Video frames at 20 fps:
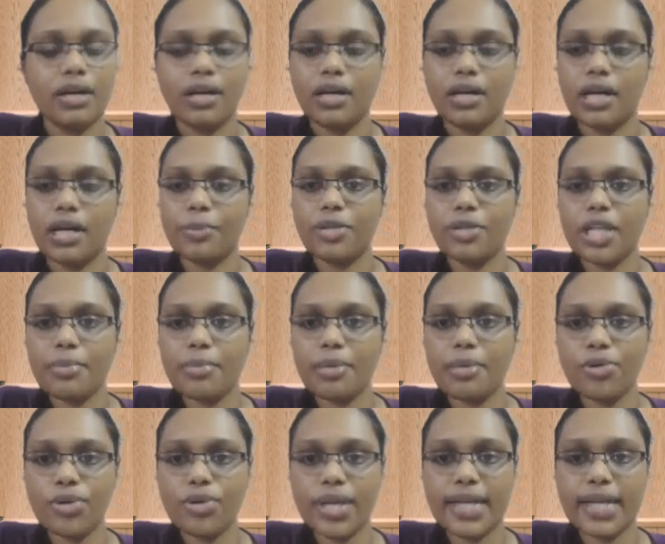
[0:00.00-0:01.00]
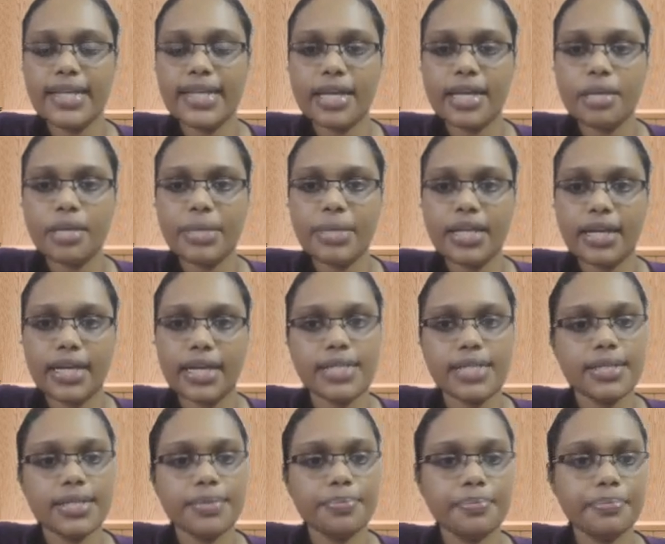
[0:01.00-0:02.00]
Amuda ma'am, you can hear me,
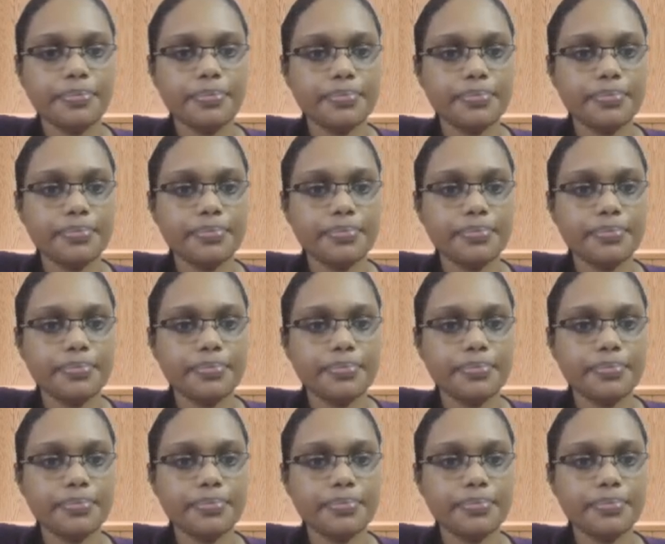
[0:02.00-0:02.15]
right?